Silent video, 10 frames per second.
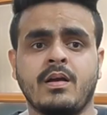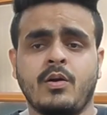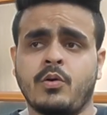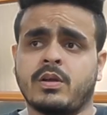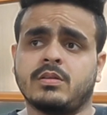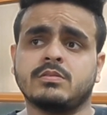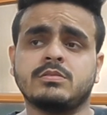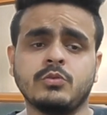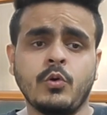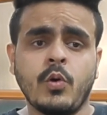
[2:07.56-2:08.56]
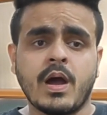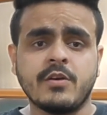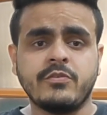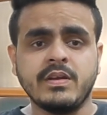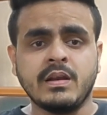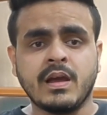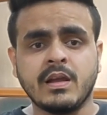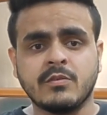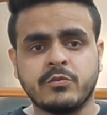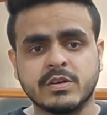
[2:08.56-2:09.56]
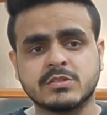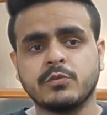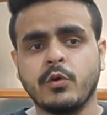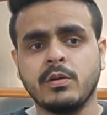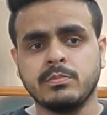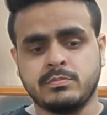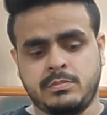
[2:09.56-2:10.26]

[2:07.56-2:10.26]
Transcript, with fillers: Okay, so I feel like first of all,